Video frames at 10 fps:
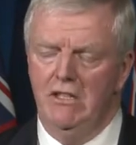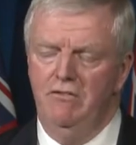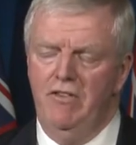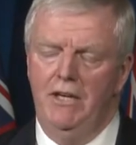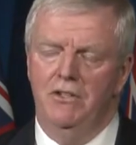
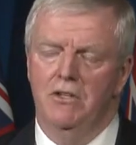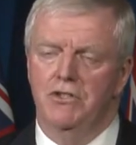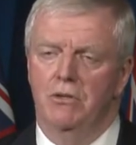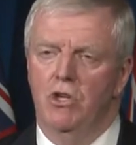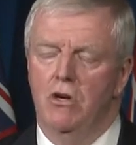In fact, there
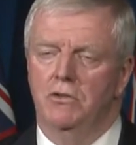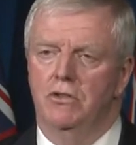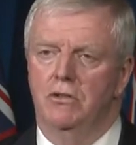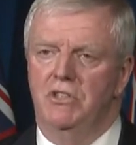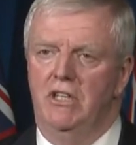are some
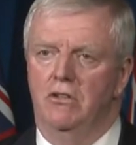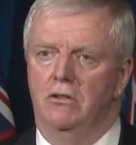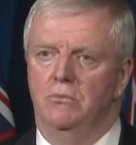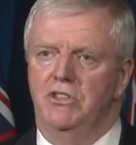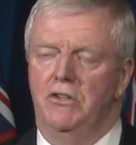long-term
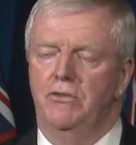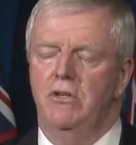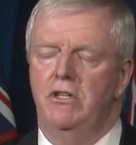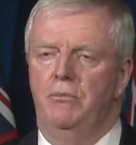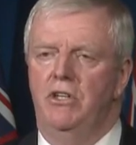care homes in
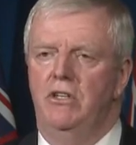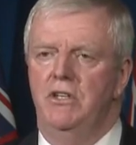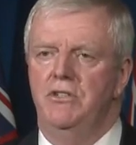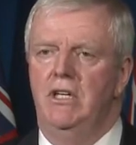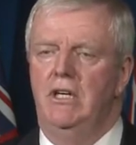three
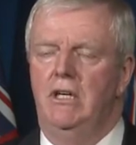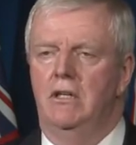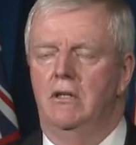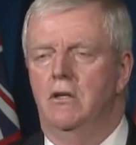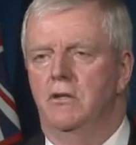communities
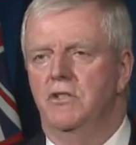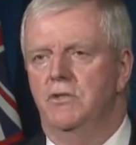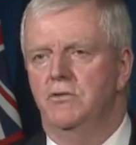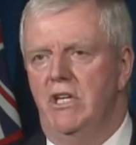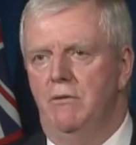along
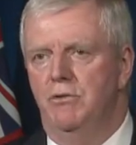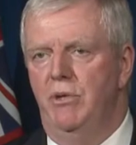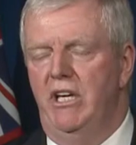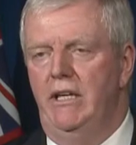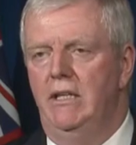the James
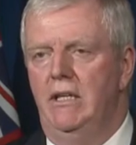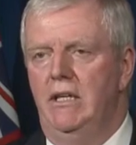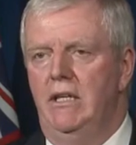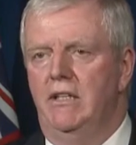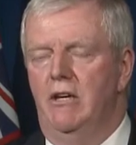Bay
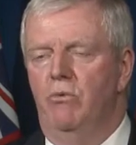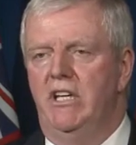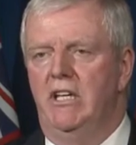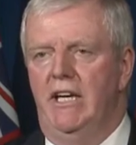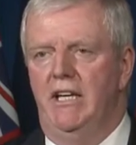that
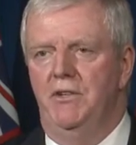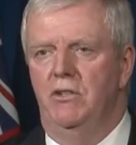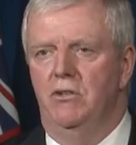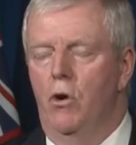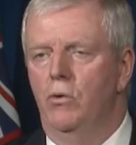we can get
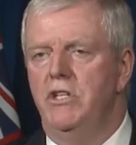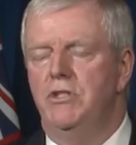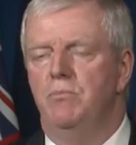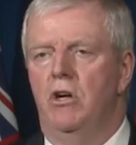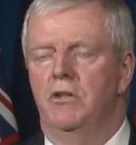into.
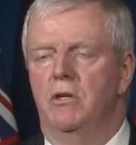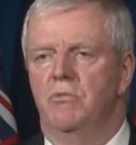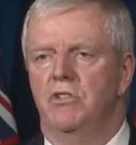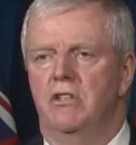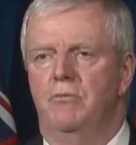Only small
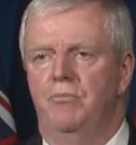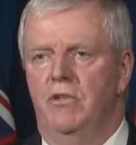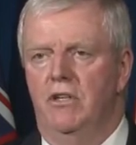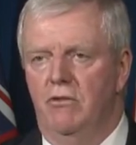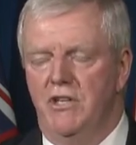numbers
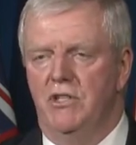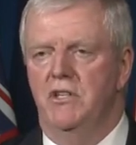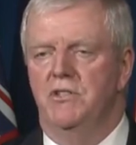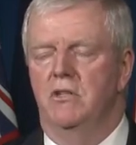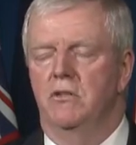of
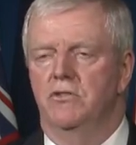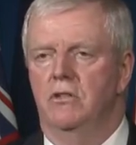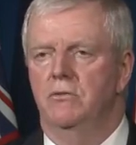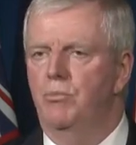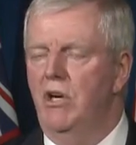residents in those
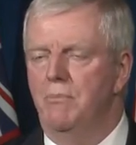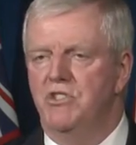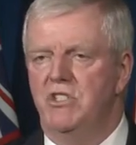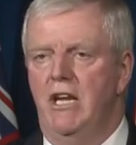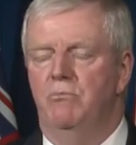homes,
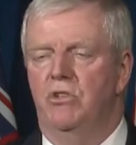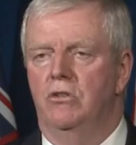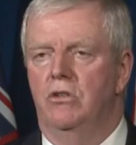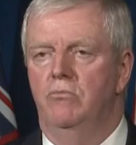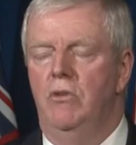perhaps 10
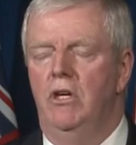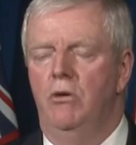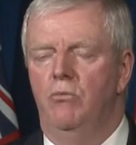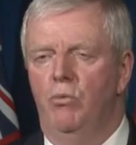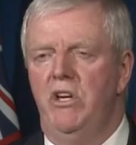per home,
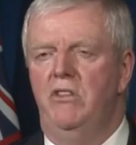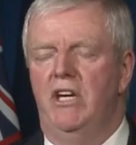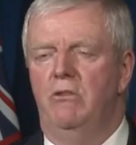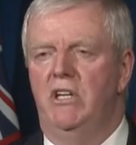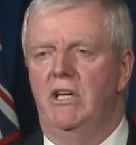but we
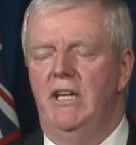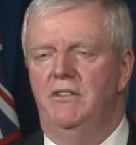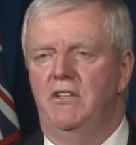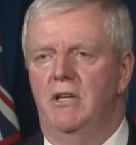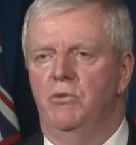think we can
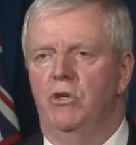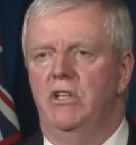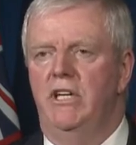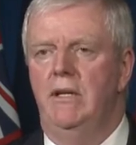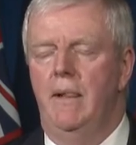get to them
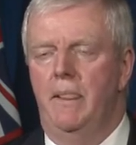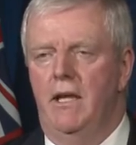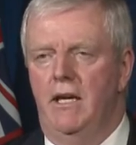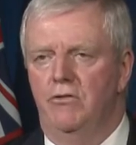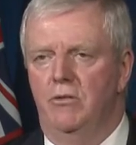early,
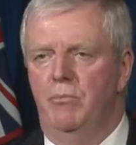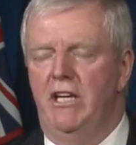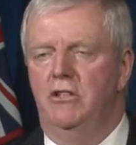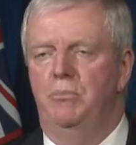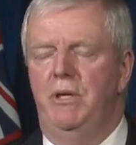have the
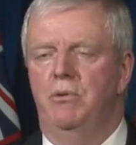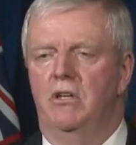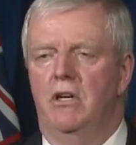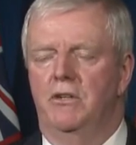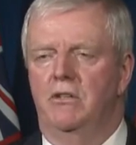medical
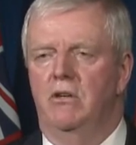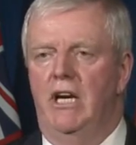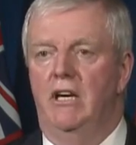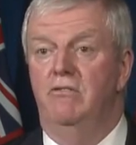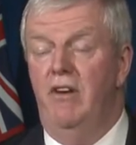people on the
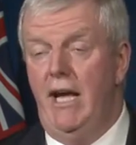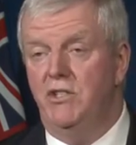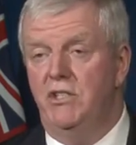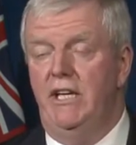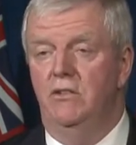ground
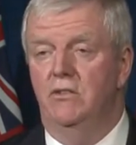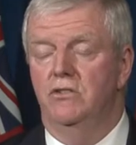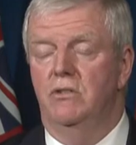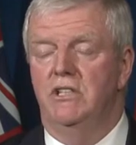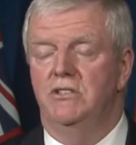vaccinate
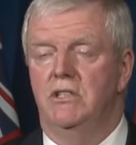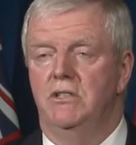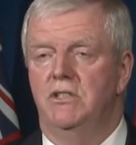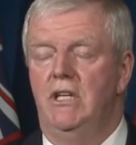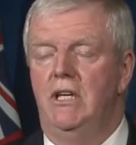those
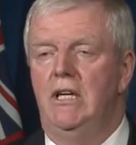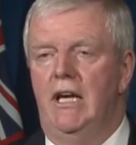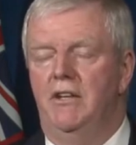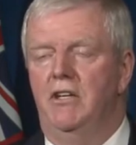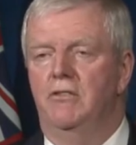residents,
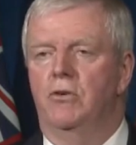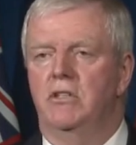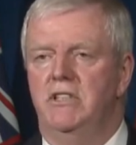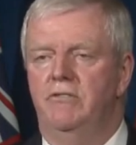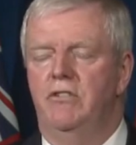and
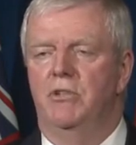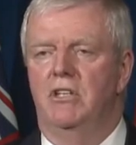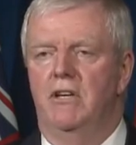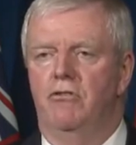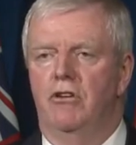therefore give them
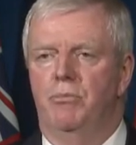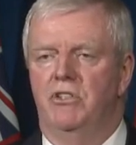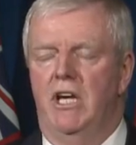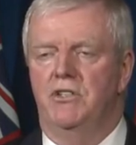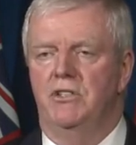a level of
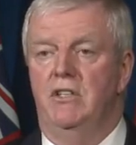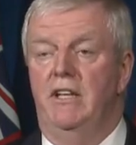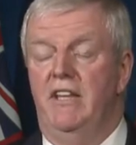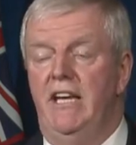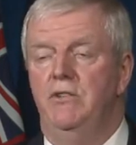protection
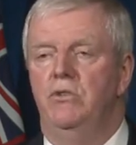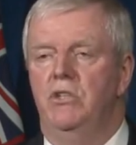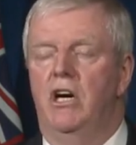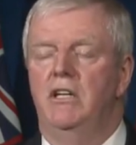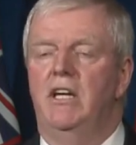that they
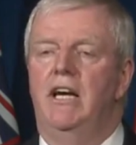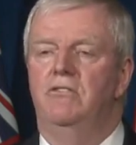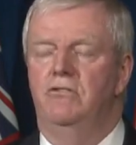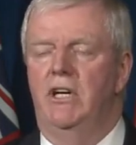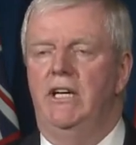do not
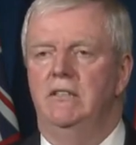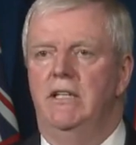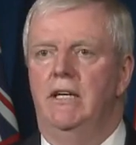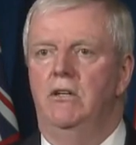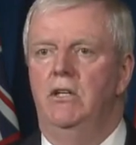have right
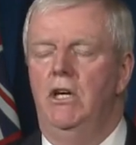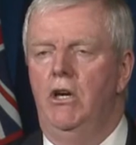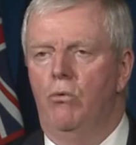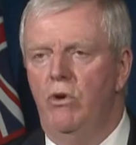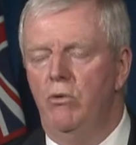now.
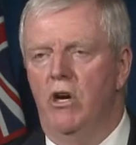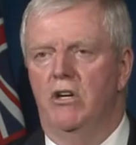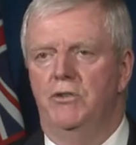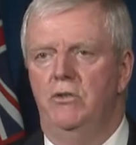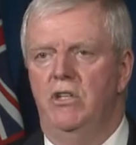We
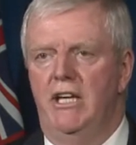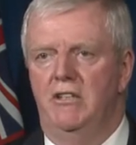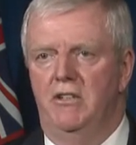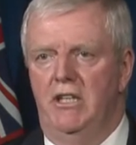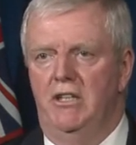want to do
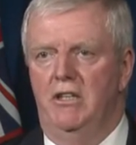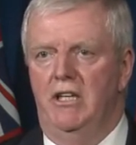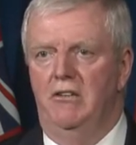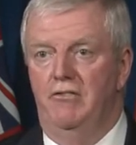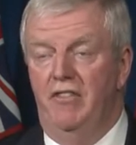that
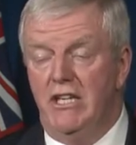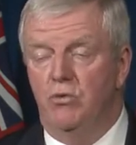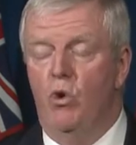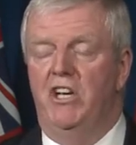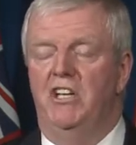in the
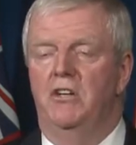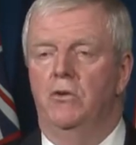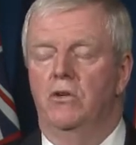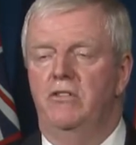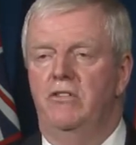phase one in the
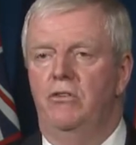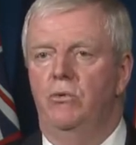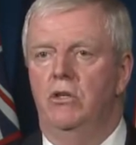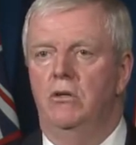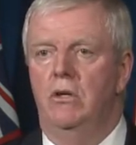north, if
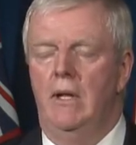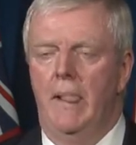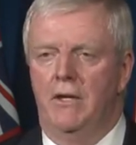you will,